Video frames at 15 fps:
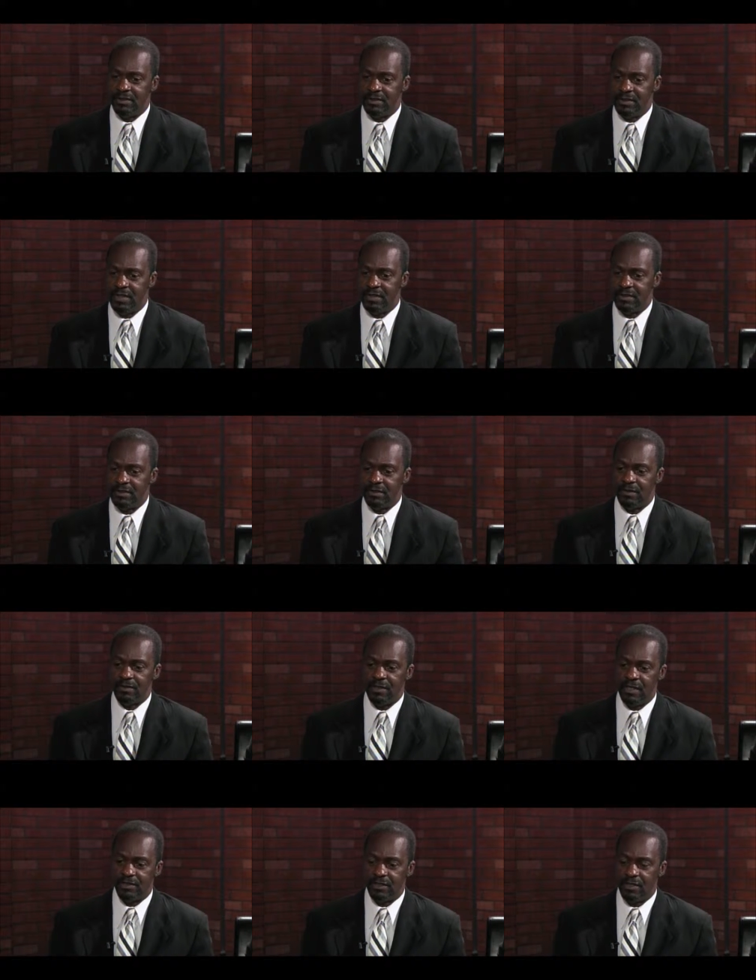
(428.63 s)
See,
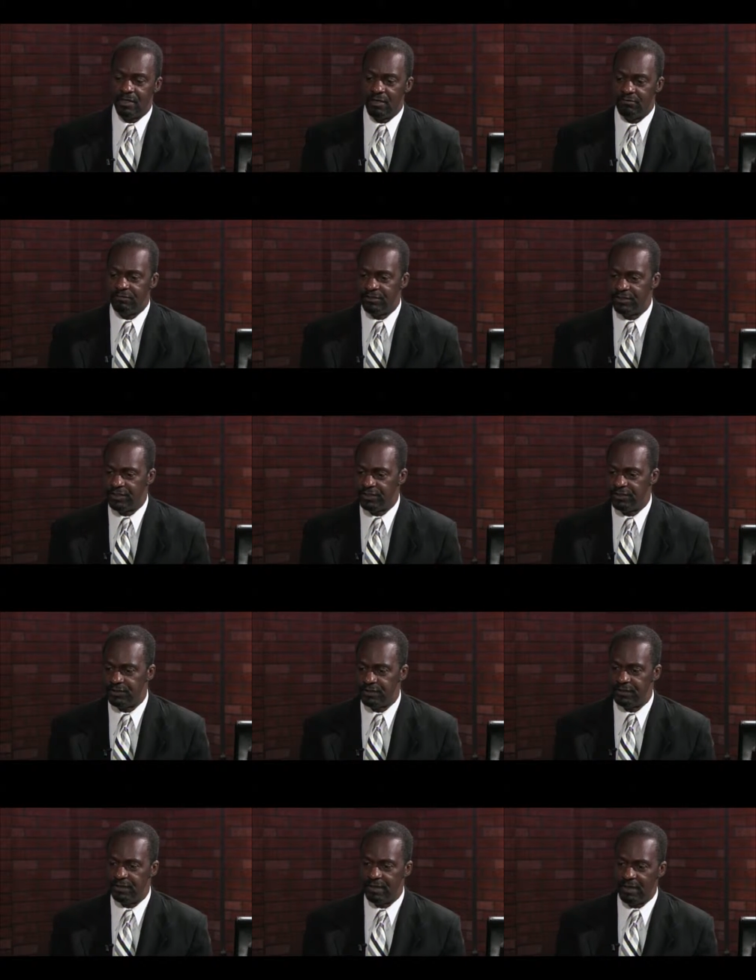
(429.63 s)
that's a
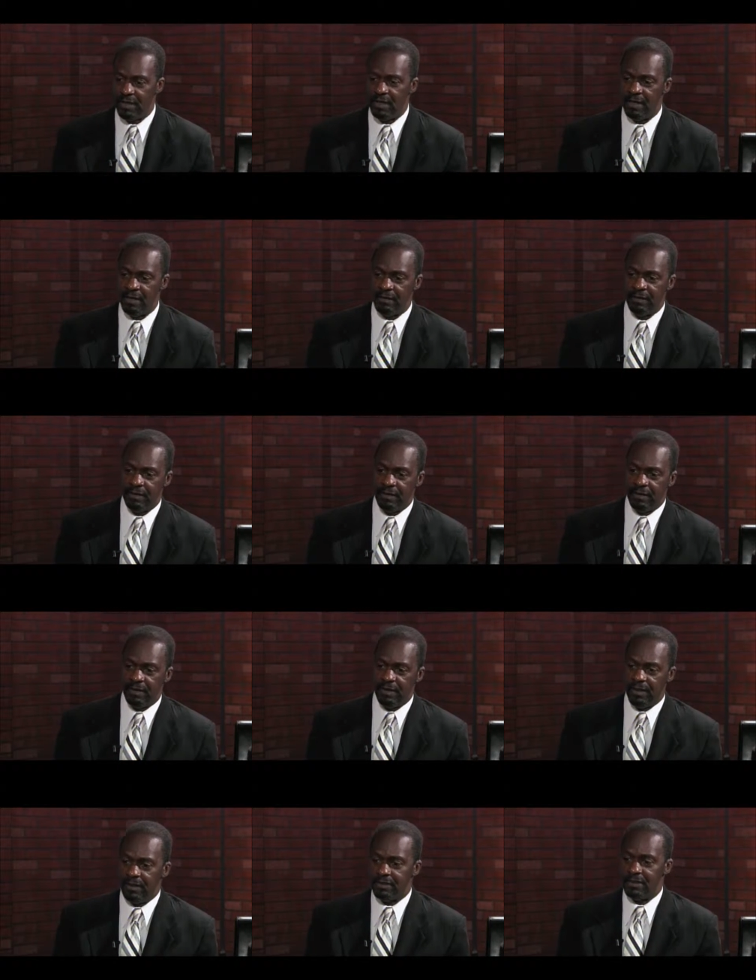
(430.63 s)
conversation that
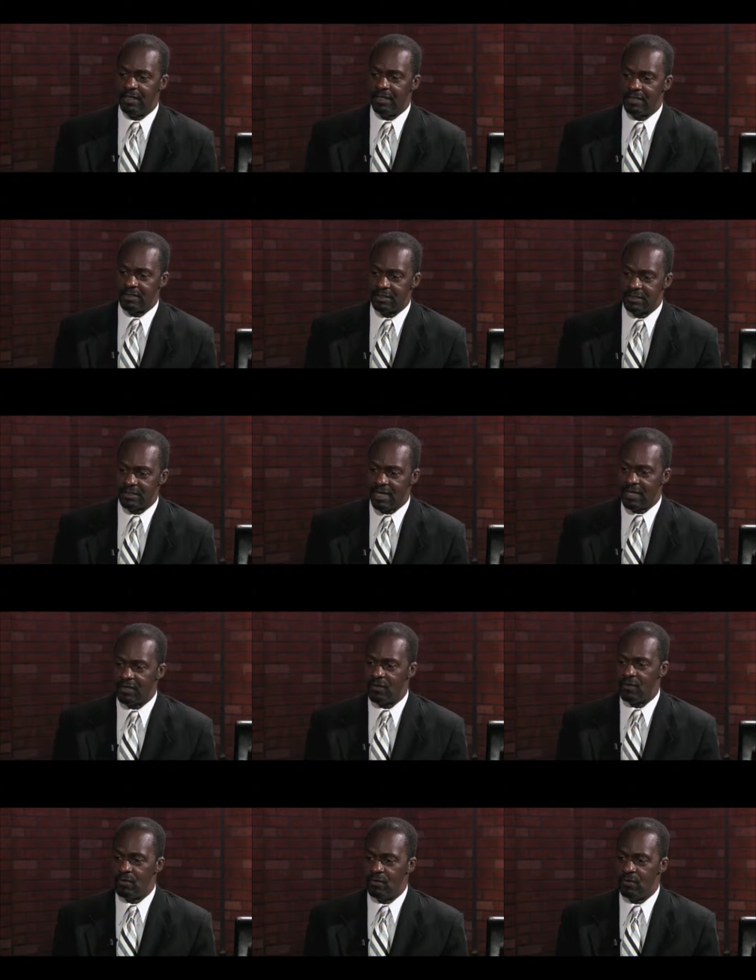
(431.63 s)
it's like a cycle.